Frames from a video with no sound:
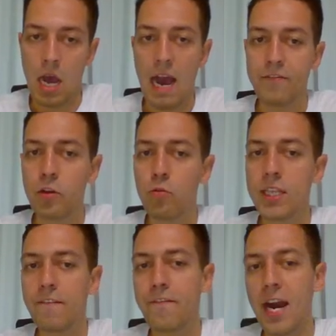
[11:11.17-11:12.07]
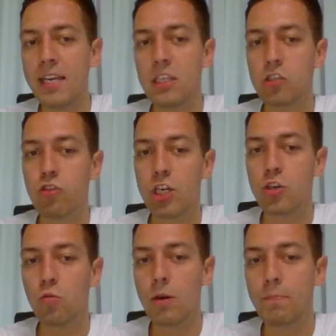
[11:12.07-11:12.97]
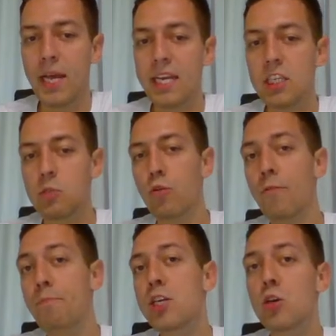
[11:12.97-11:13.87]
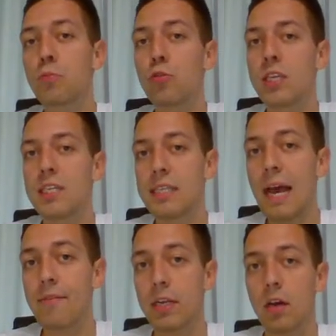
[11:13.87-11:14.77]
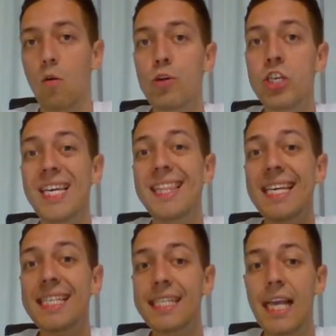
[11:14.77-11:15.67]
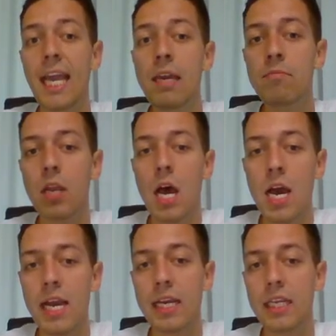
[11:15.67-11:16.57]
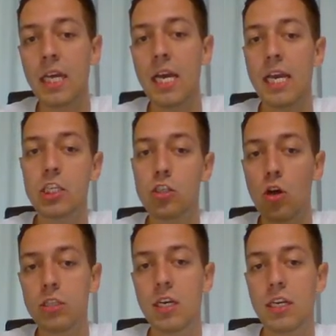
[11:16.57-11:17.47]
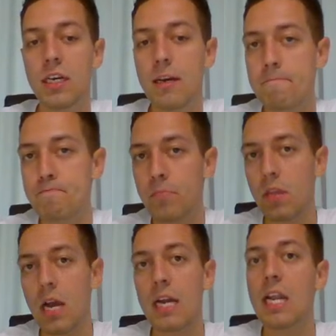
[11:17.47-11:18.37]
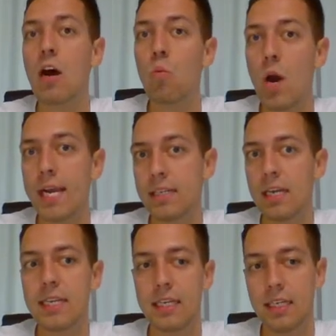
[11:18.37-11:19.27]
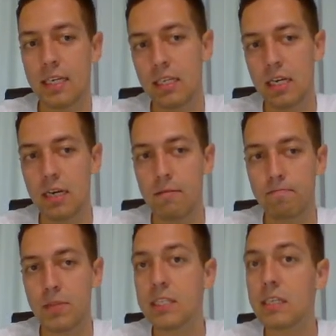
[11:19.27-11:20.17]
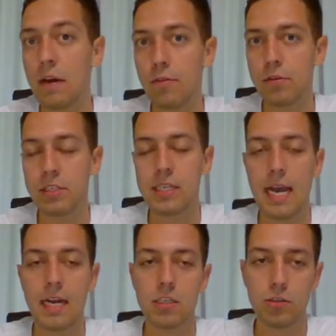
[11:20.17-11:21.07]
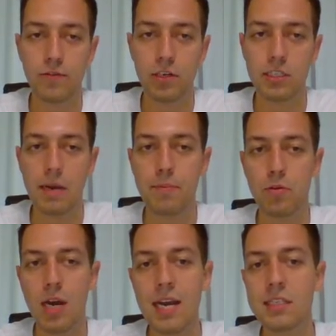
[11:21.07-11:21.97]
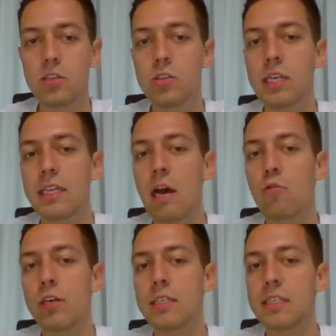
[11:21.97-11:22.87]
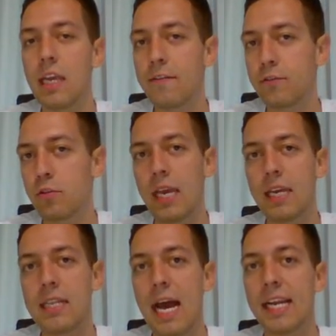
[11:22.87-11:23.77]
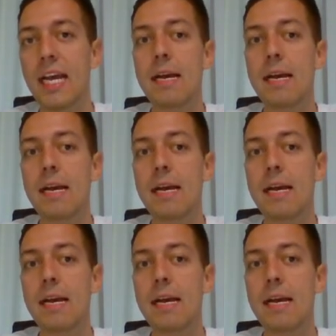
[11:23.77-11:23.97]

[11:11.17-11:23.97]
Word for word: after we define the structure, we're playing this move bishop to d7, which in the same line is not gonna um, allow white that uh, um, discovered attack. So for example, castles, and now we're safe to take that.